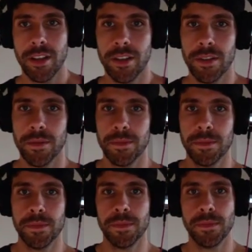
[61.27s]

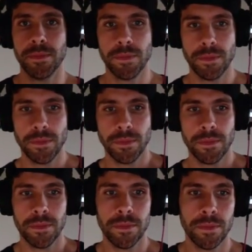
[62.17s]

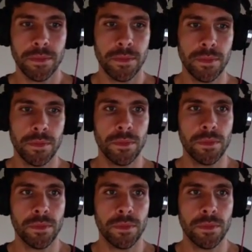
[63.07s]
This person isn't speaking.